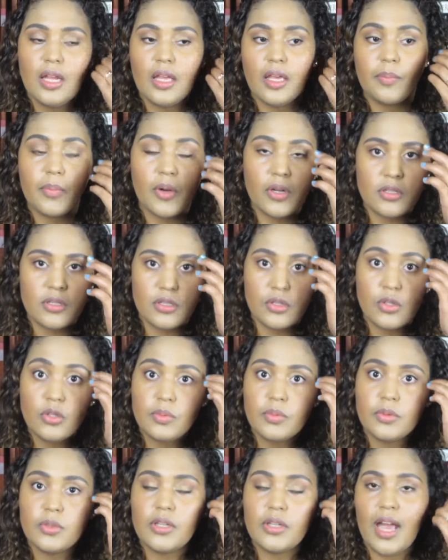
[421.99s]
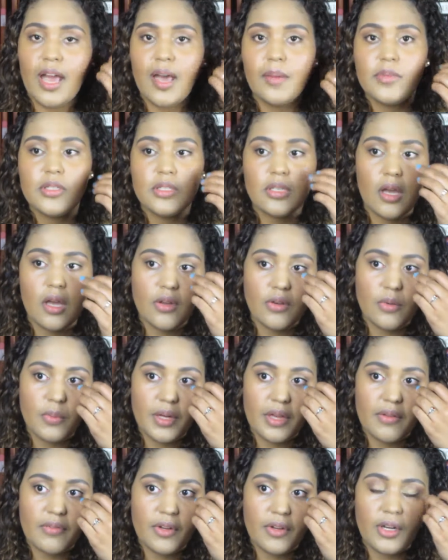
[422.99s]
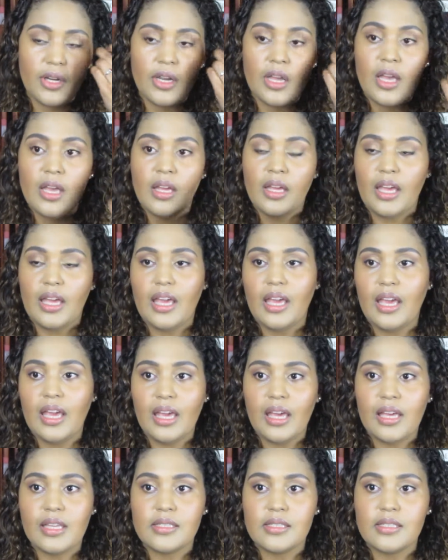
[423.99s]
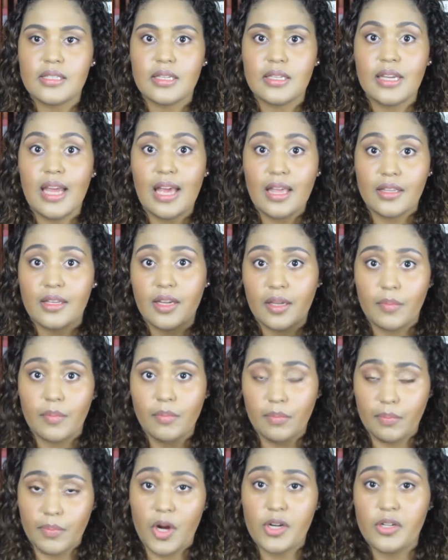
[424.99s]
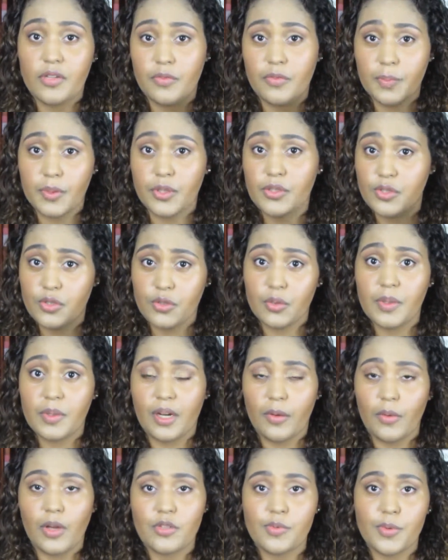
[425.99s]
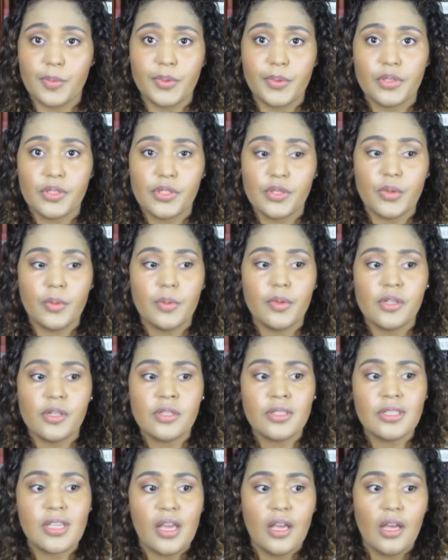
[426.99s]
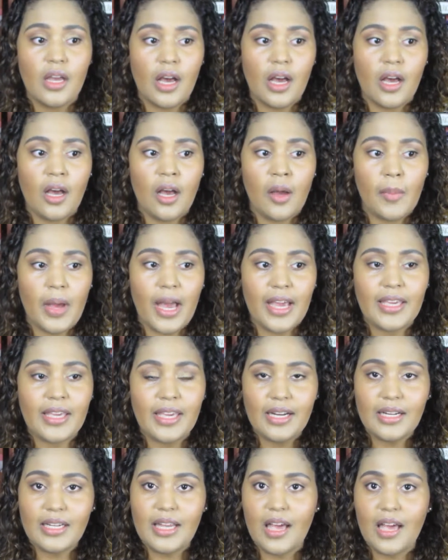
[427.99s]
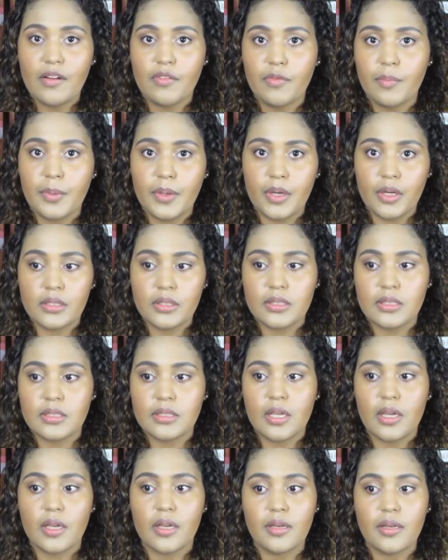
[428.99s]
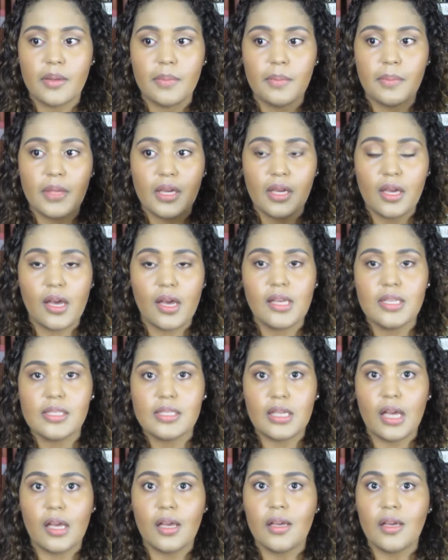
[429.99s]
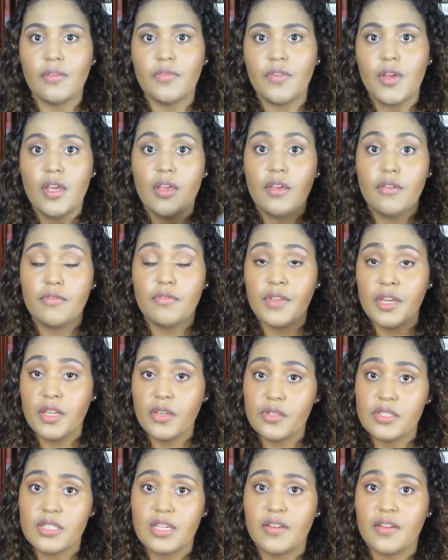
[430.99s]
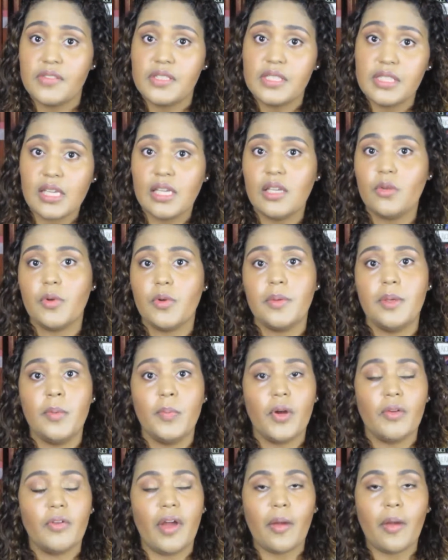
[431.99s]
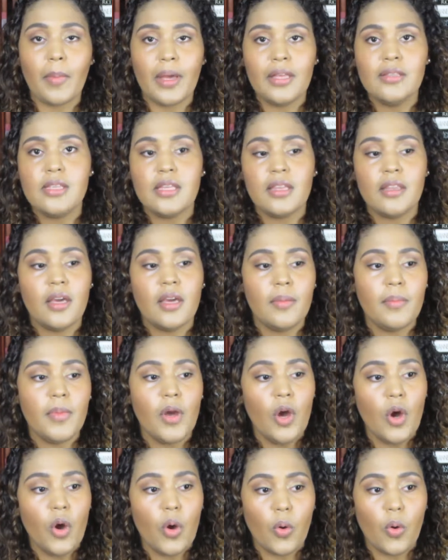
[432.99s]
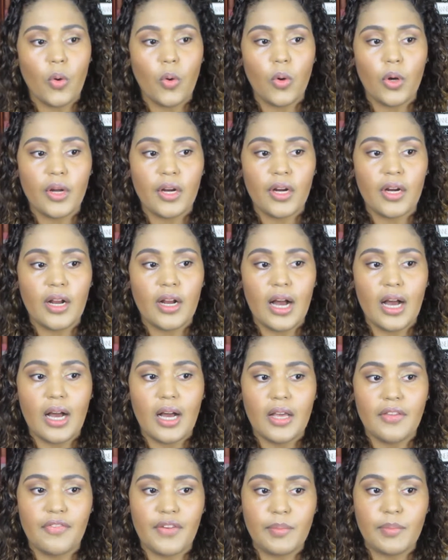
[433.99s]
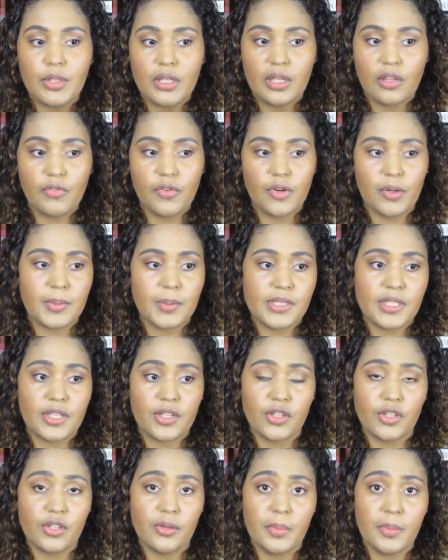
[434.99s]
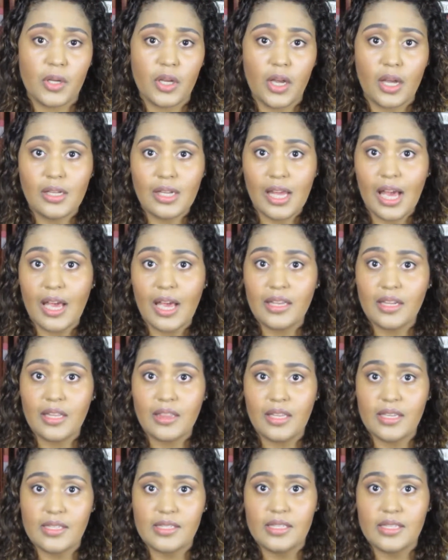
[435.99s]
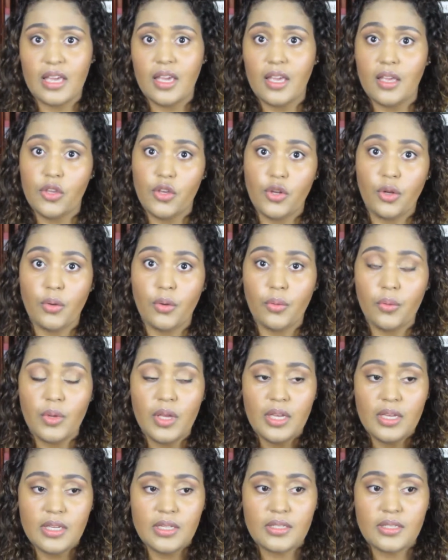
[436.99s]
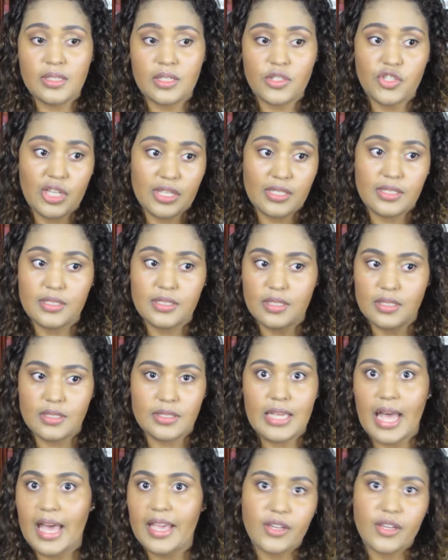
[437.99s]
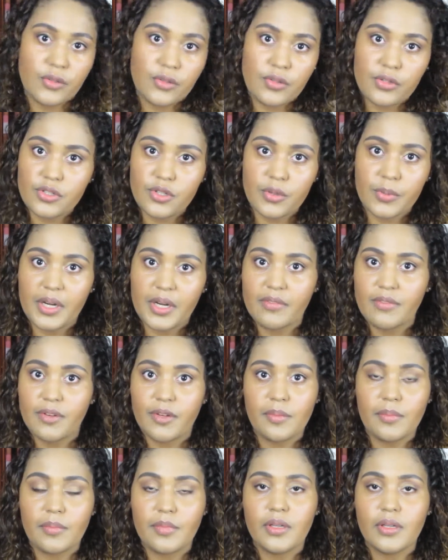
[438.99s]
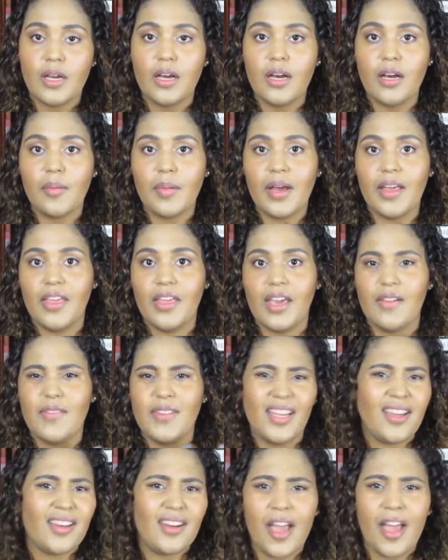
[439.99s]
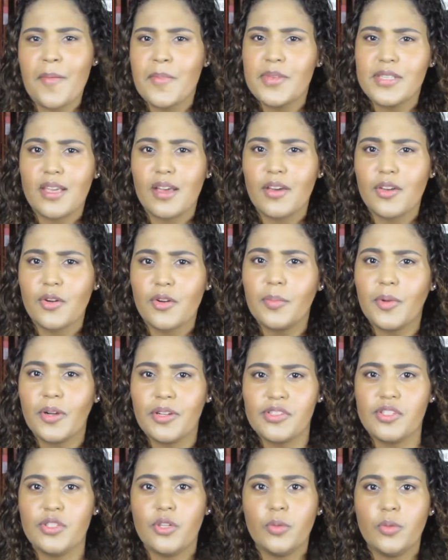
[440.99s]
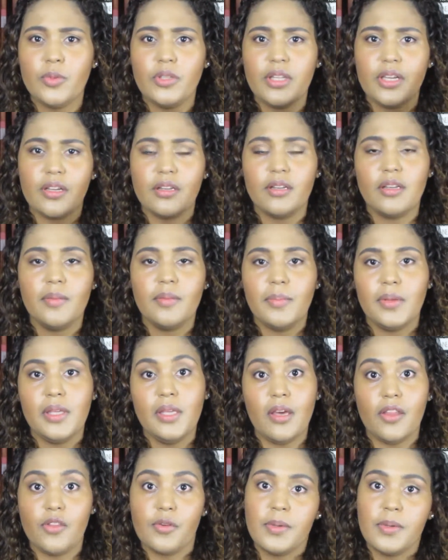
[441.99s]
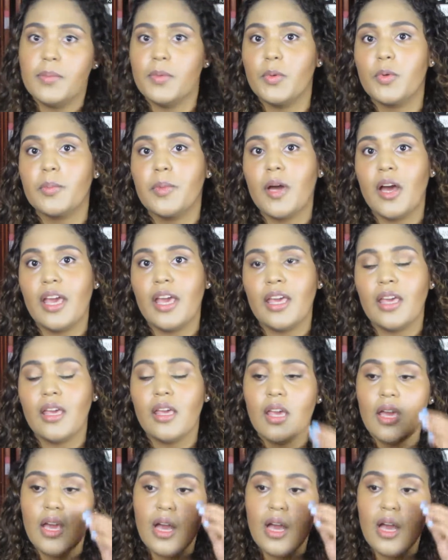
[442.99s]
like Barnes & Noble or Amazon or whatever. And now that I'm part of BookTube and I watch more BookTubers, I get a lot of books because of videos that I've seen where people are recommending them, or if I'm looking for a particular book online and they say, you know, suggested titles or whatever, how they have like on Amazon or Barnes & Noble, like other people were buying.